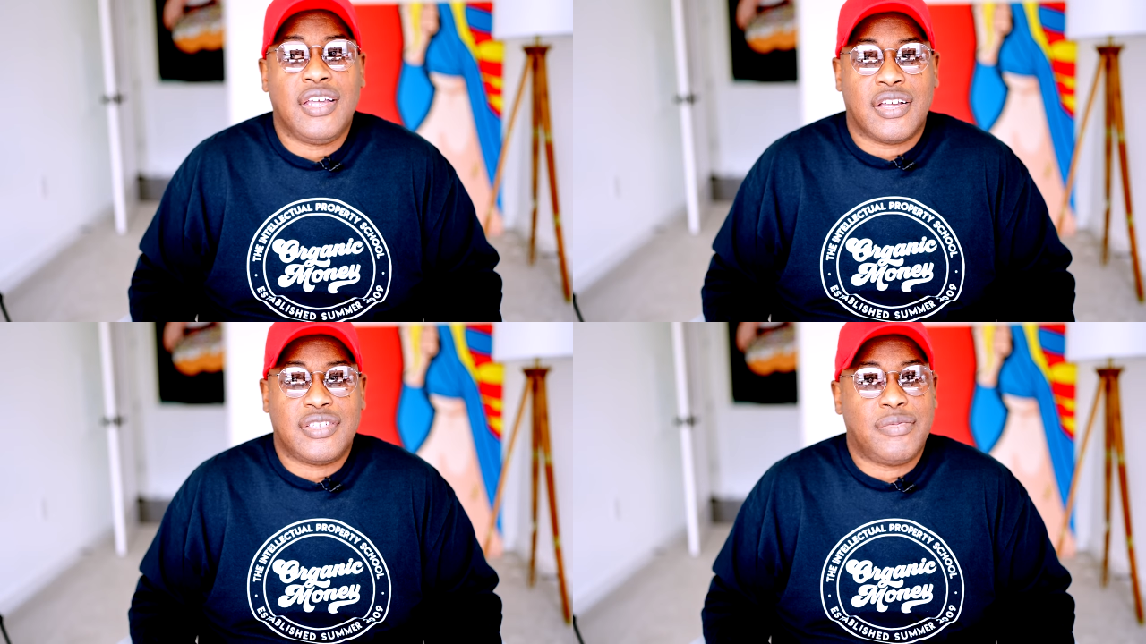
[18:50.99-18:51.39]

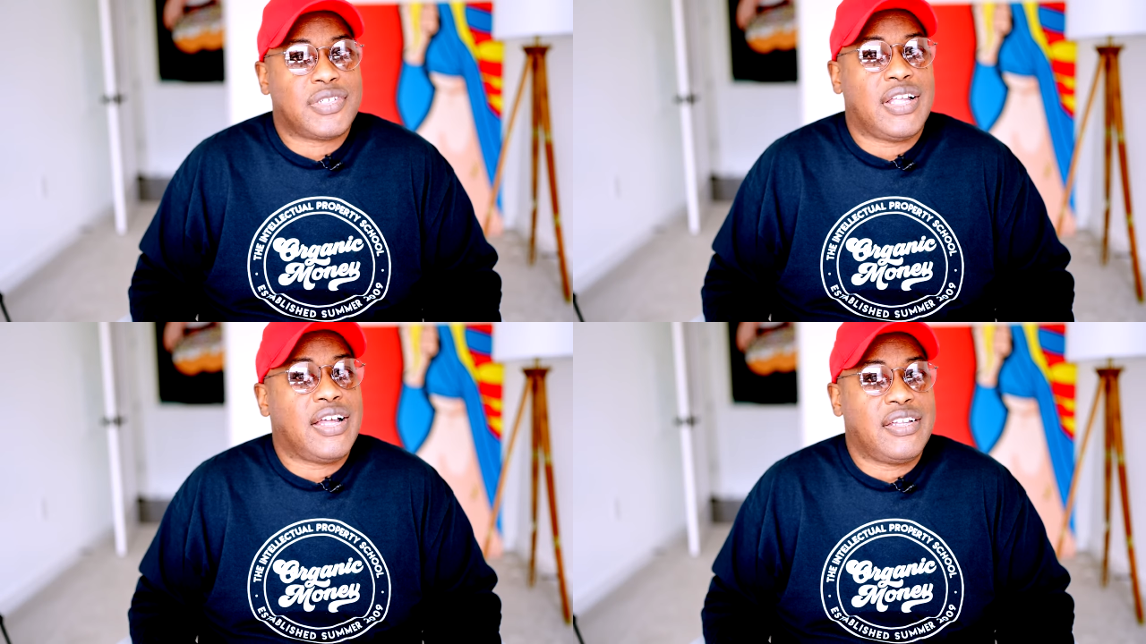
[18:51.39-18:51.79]
Because it
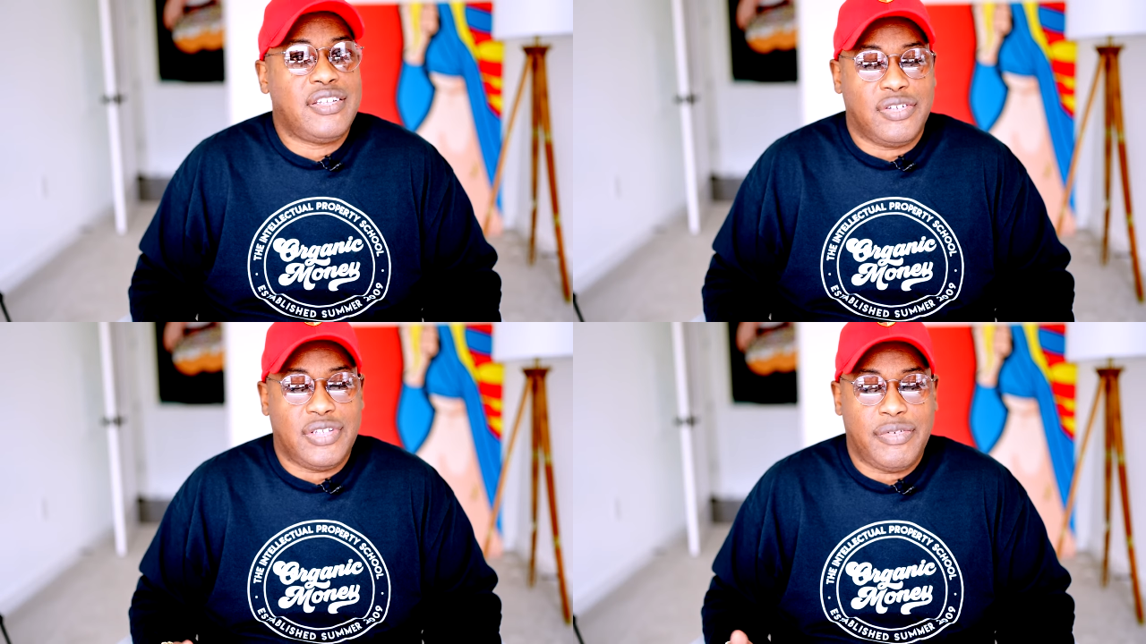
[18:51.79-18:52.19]
was like,
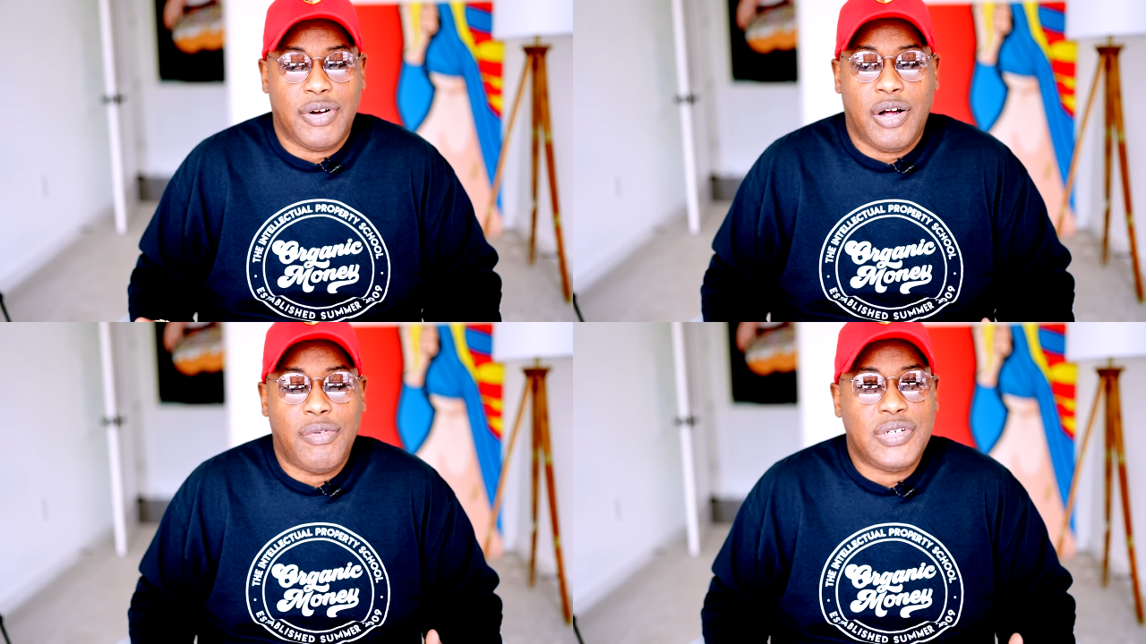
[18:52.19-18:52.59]
you know, they
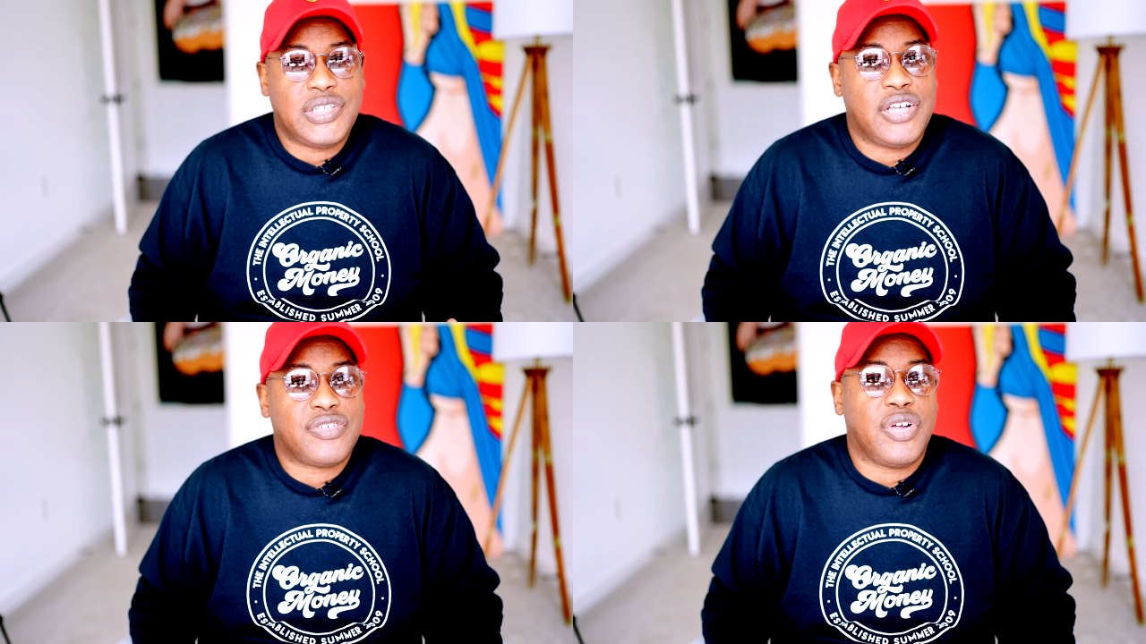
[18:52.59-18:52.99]
were
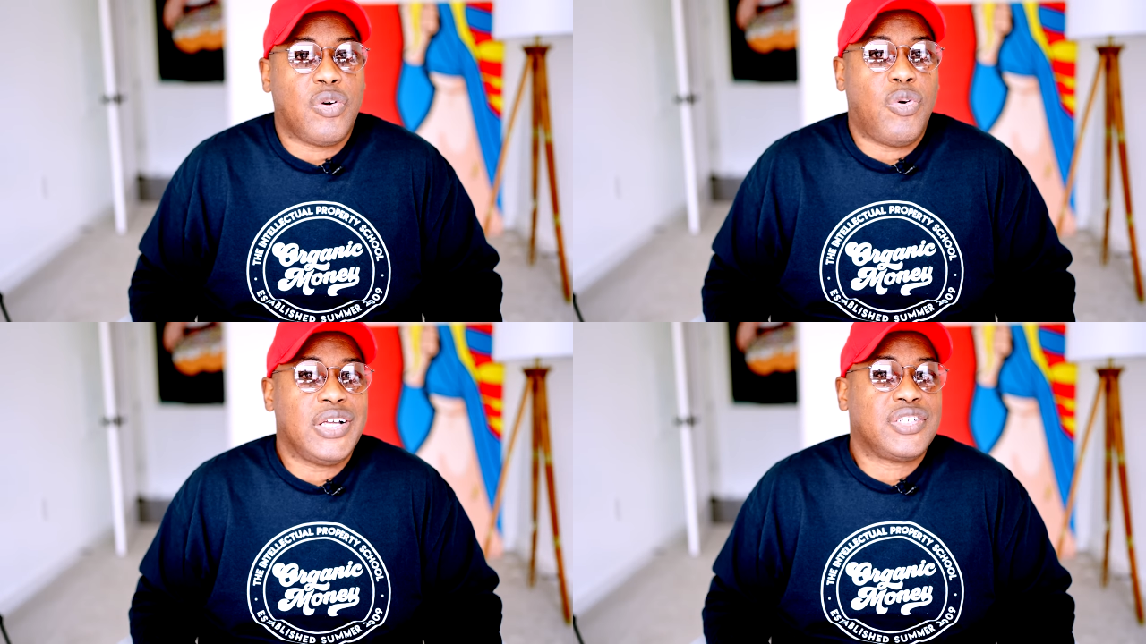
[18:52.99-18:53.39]
always answering
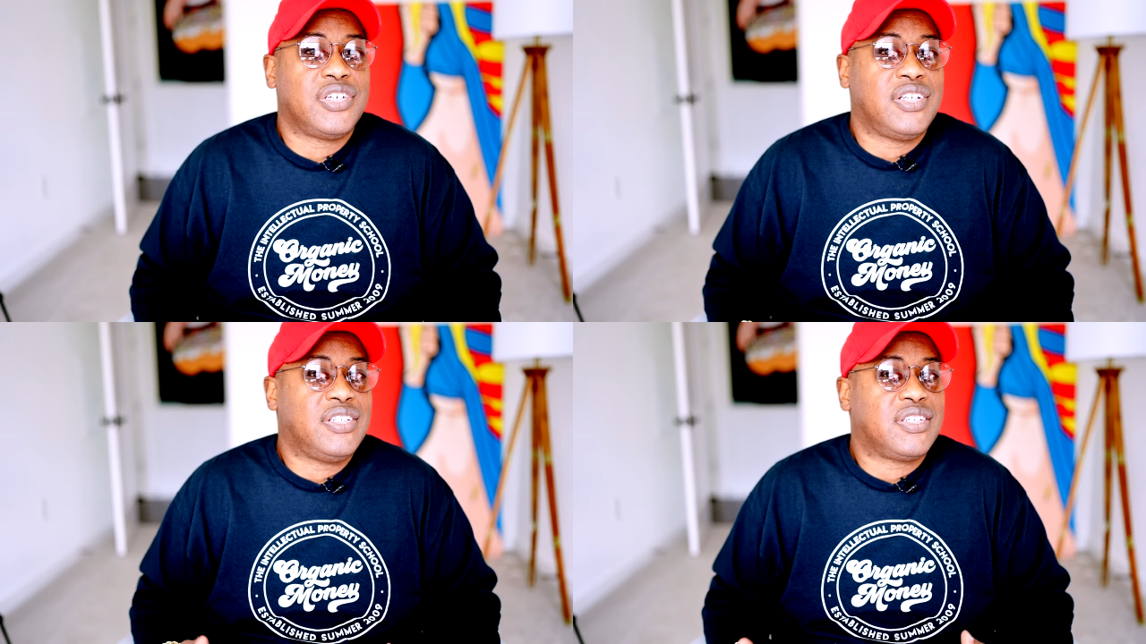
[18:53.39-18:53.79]

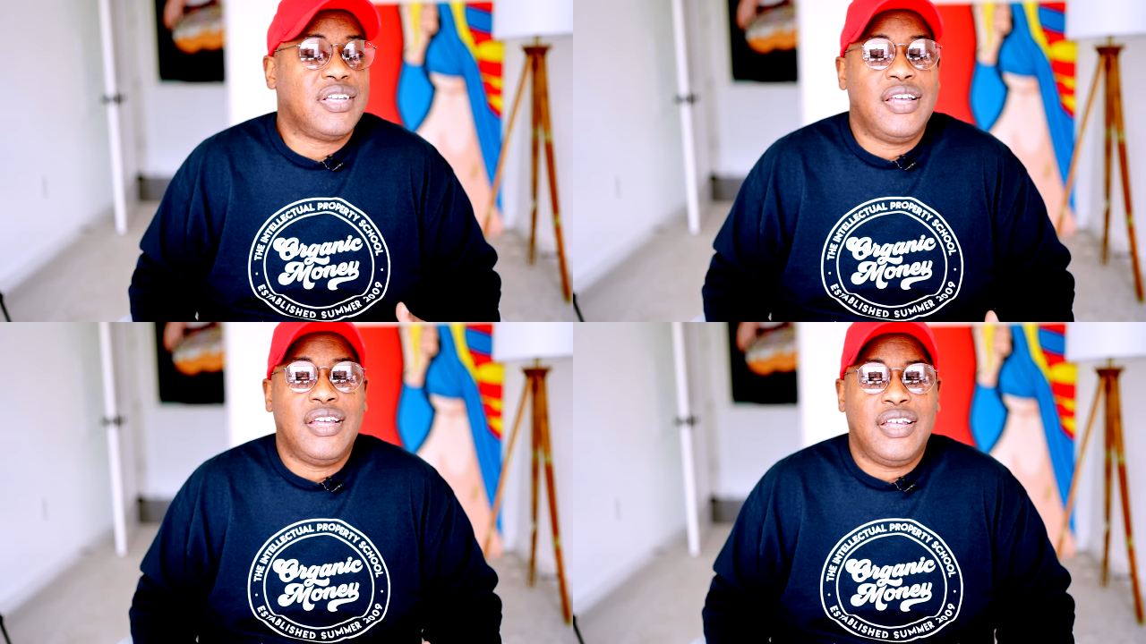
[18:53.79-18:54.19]
questions,
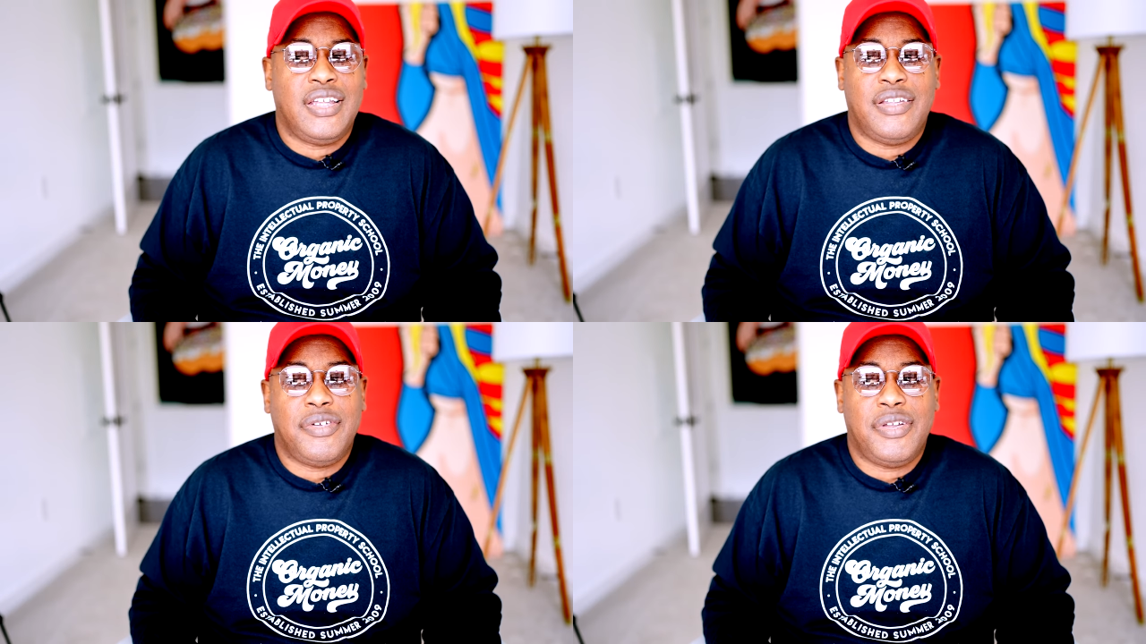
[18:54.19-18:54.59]

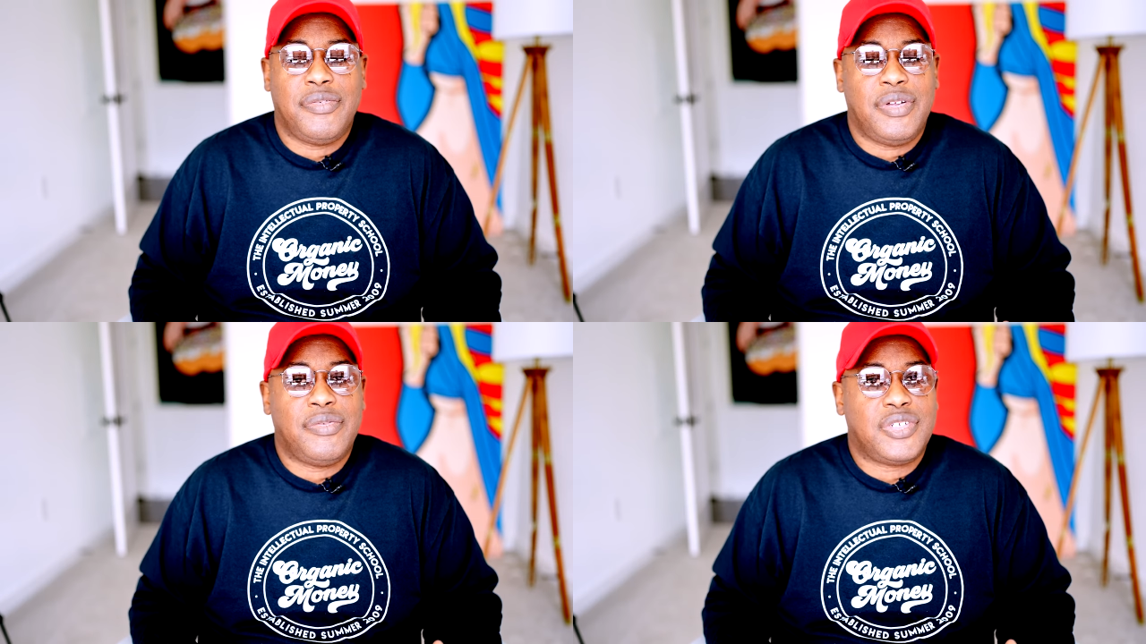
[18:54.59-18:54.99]
and it,
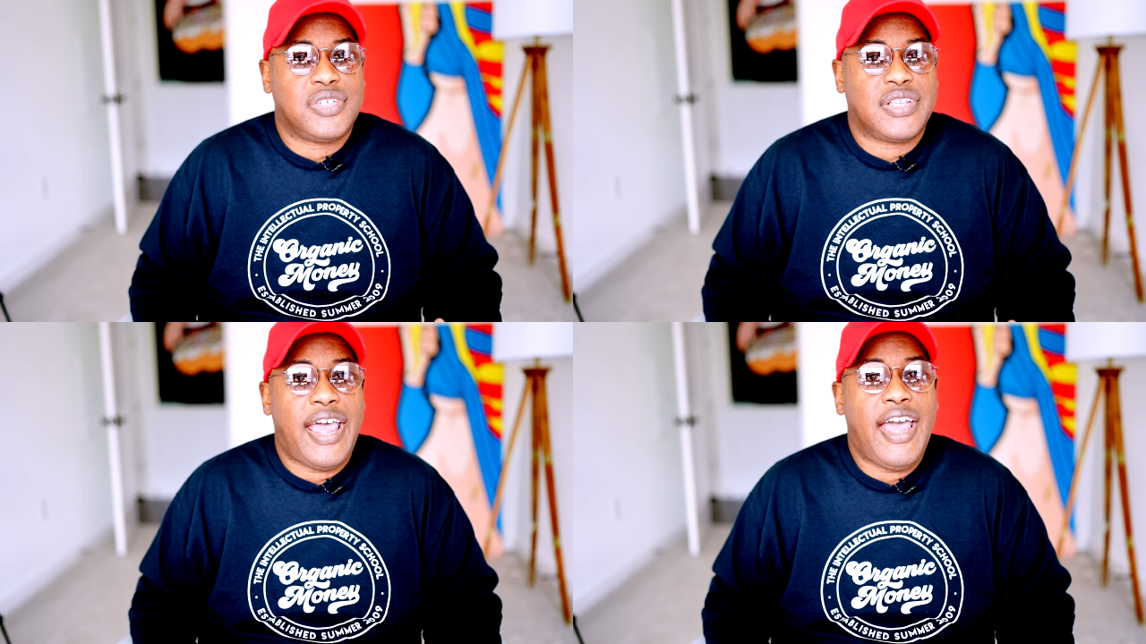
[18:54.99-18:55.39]
it, it was
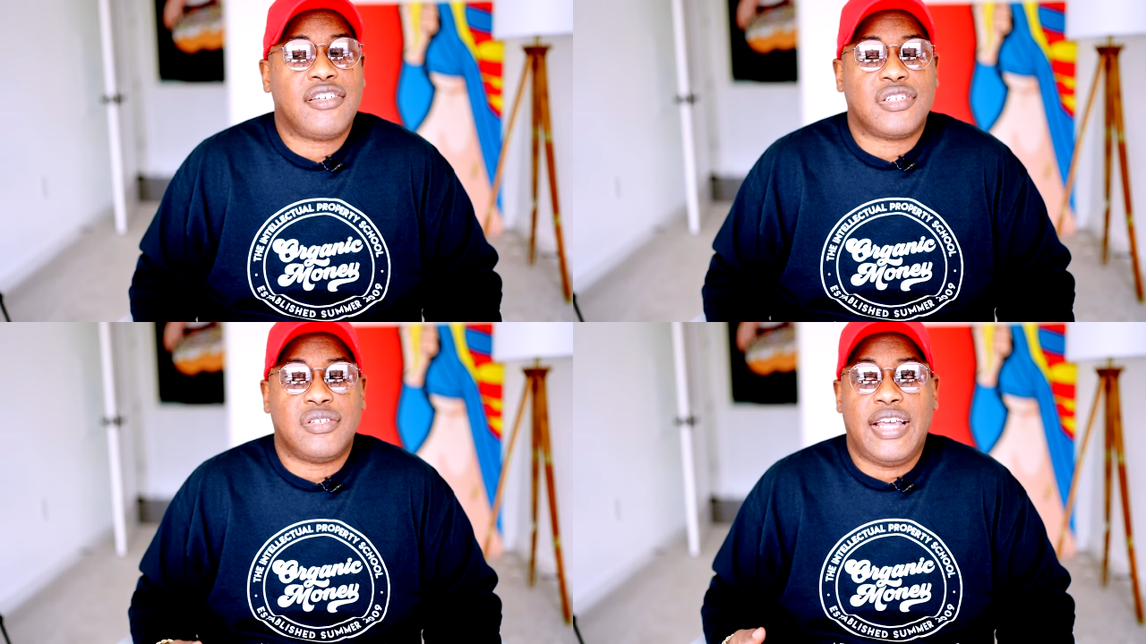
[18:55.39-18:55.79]
just a hassle.